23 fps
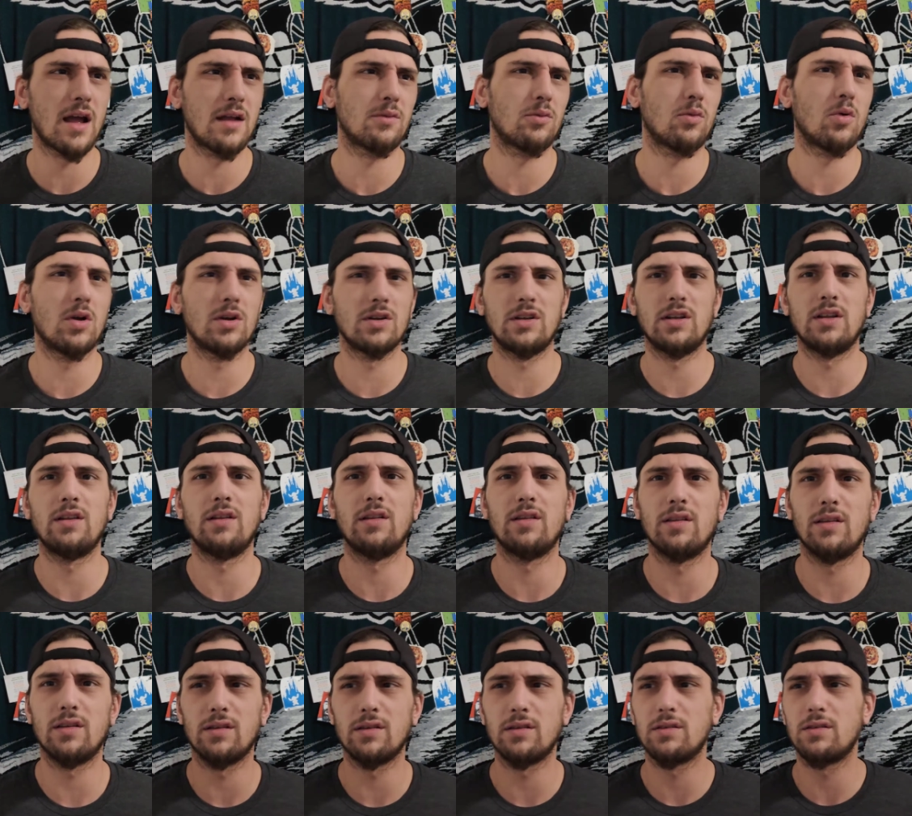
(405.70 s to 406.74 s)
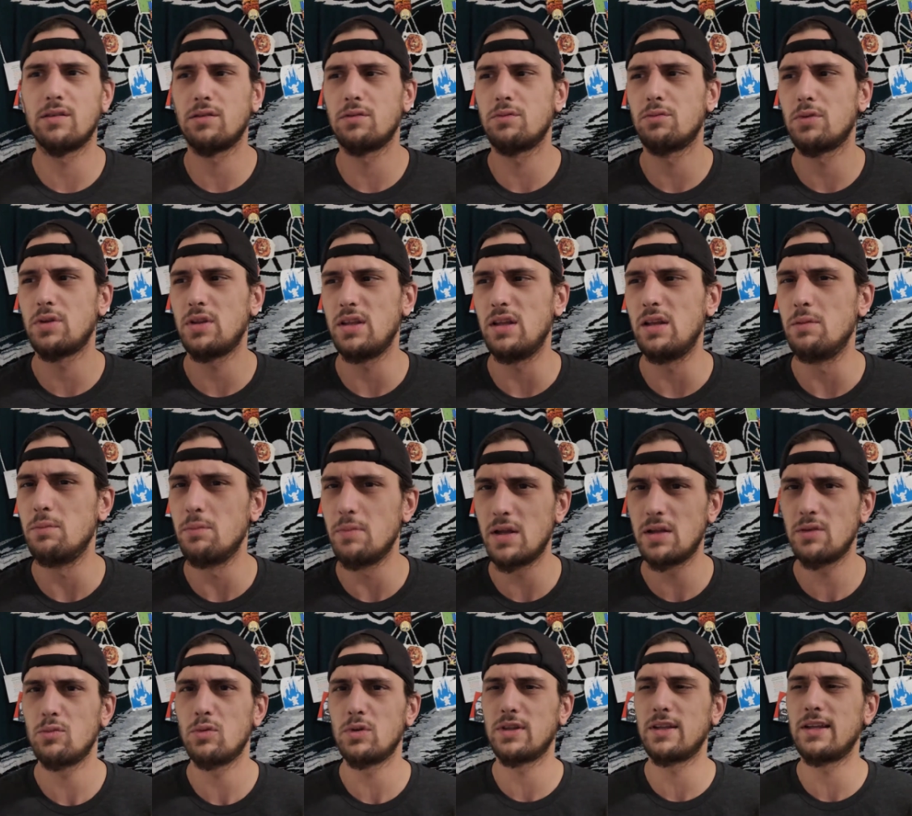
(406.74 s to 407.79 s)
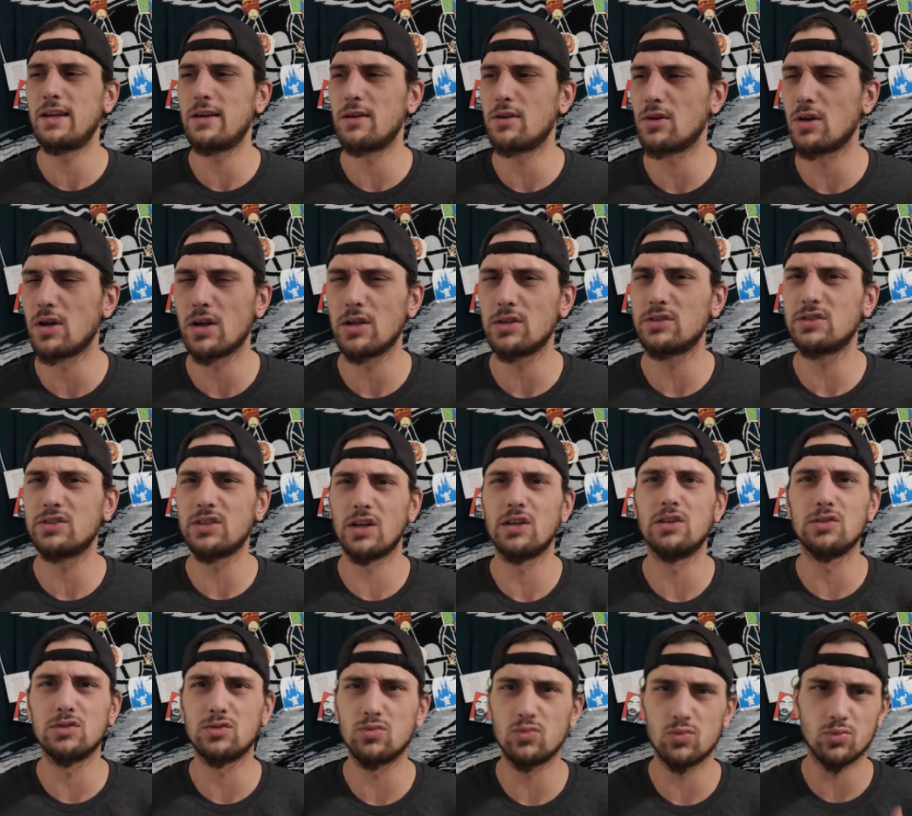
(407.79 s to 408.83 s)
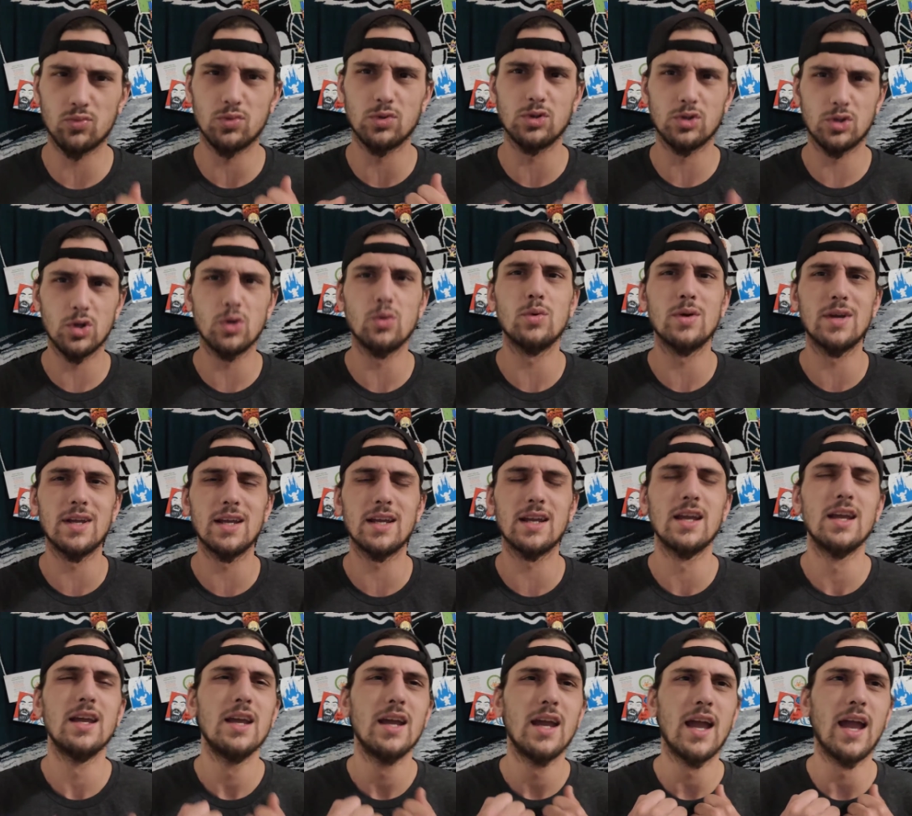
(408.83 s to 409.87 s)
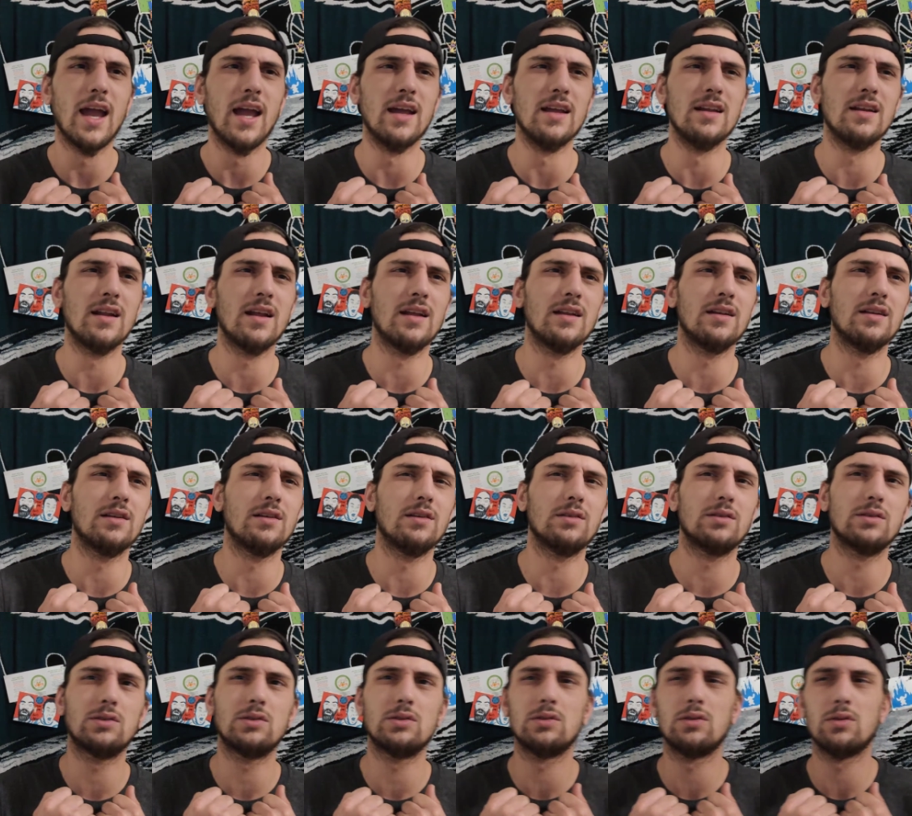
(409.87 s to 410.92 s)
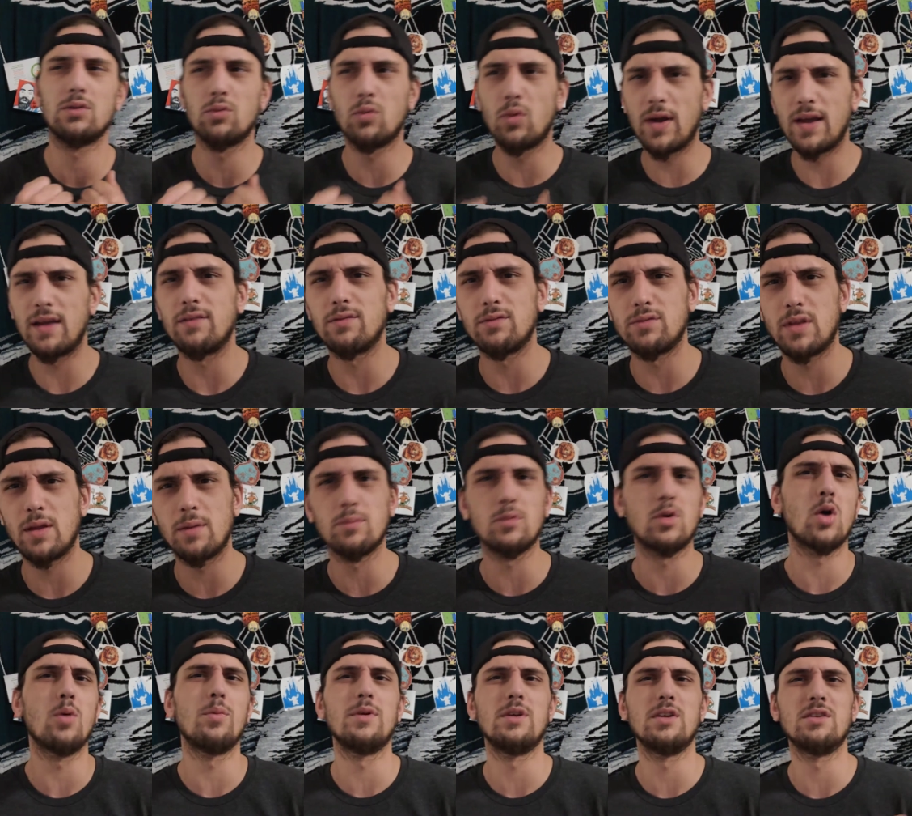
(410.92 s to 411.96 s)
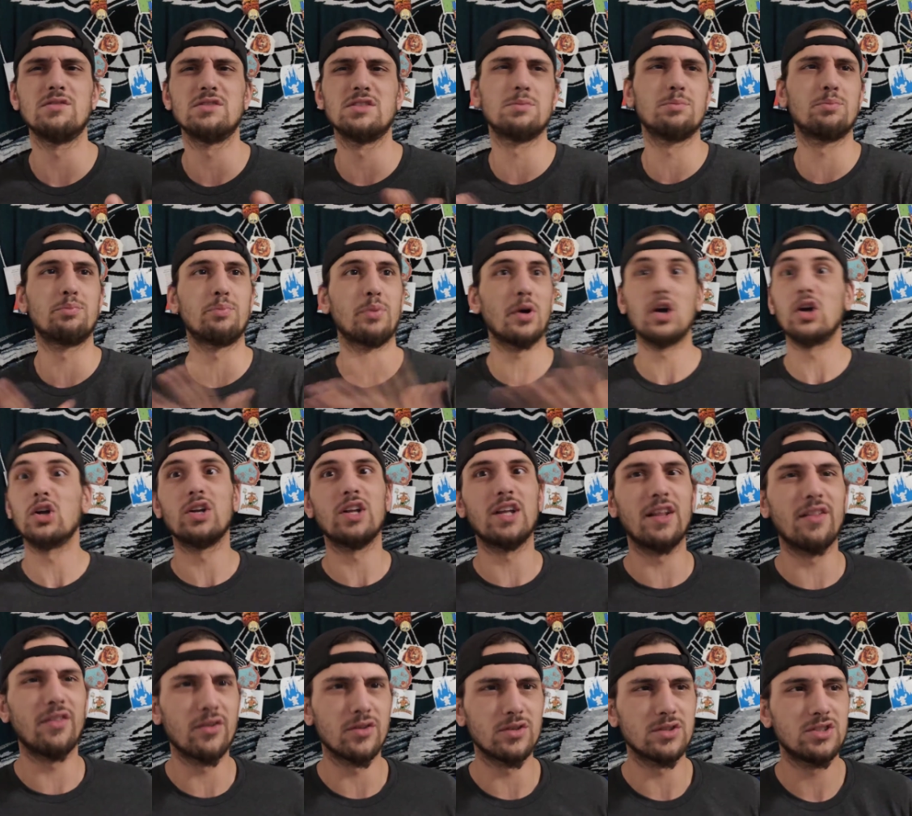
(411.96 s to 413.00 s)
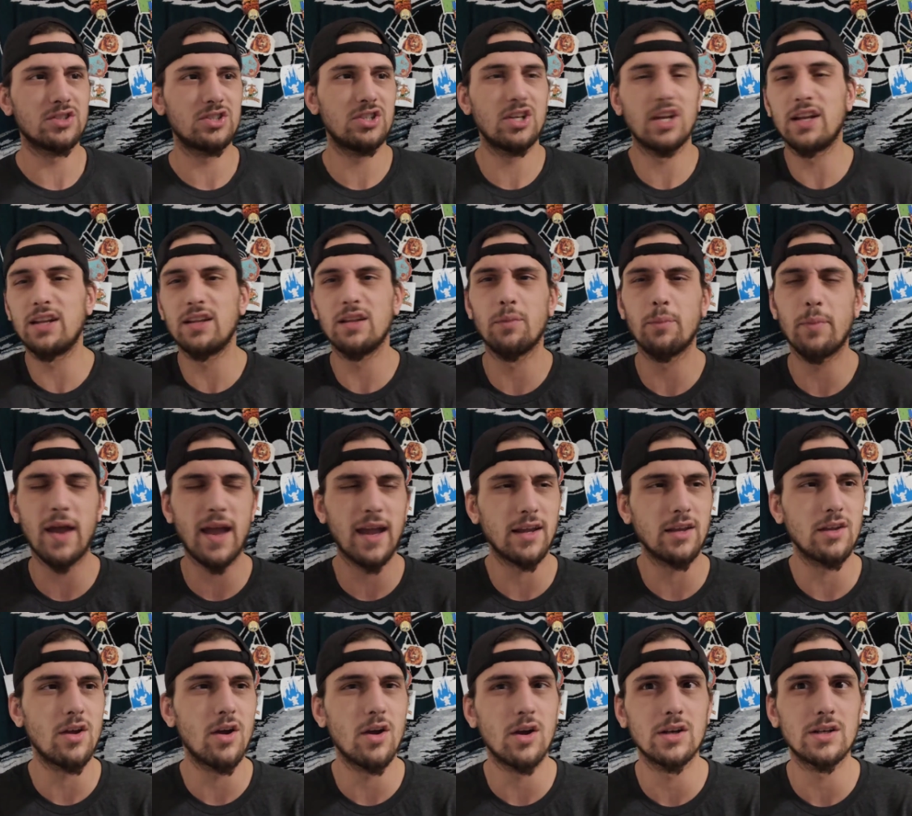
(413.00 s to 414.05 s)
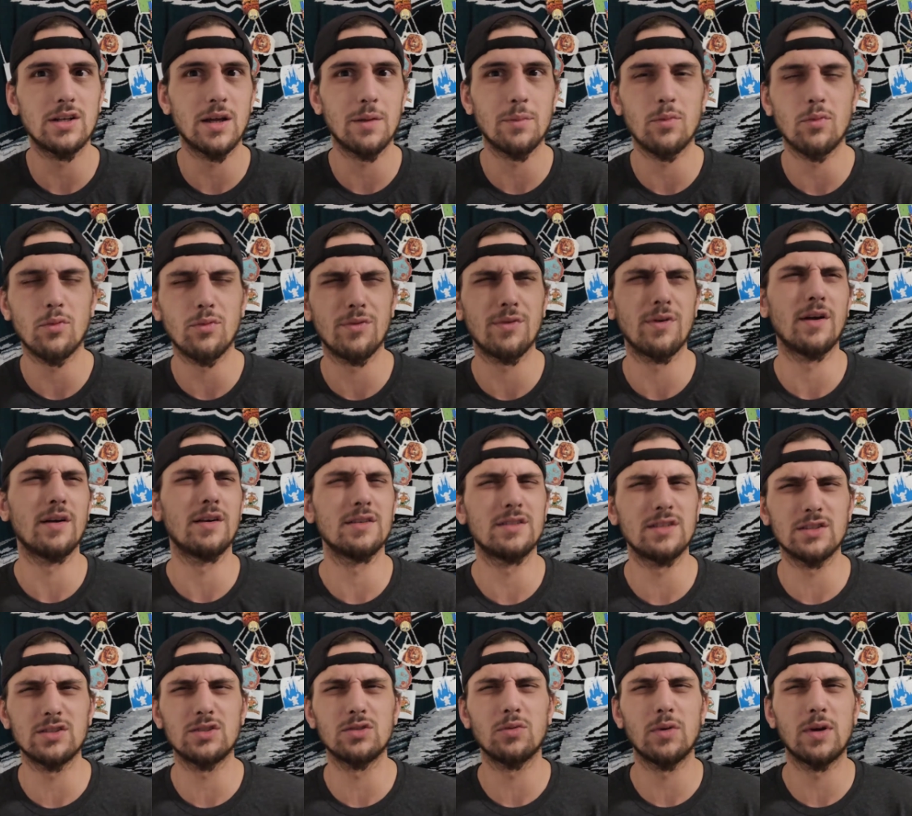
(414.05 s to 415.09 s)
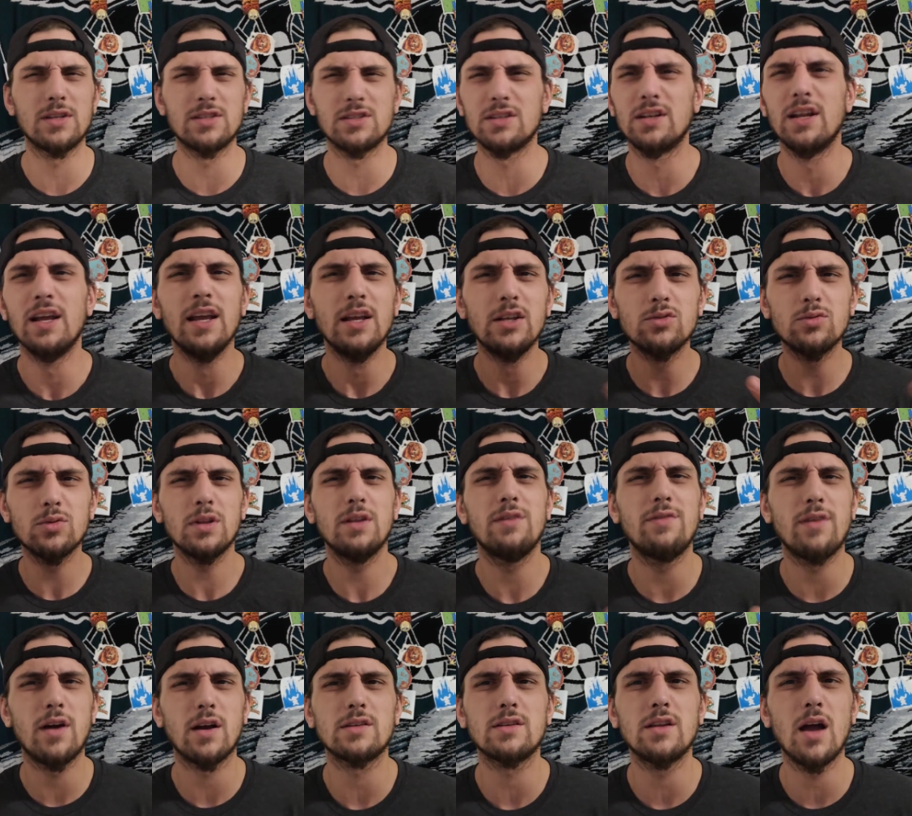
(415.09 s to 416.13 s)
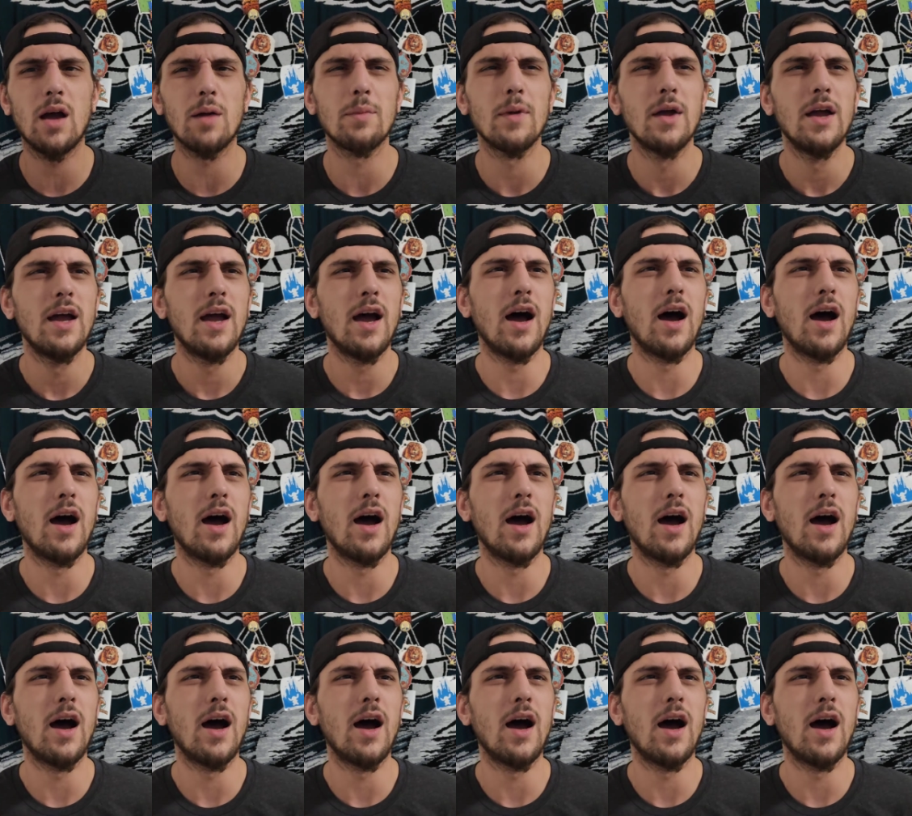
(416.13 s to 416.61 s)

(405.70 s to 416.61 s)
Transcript: not wanting to really admit what their sons were doing, and the way of them coping was burning their shit in the backyard type of situation. It's really fucked up.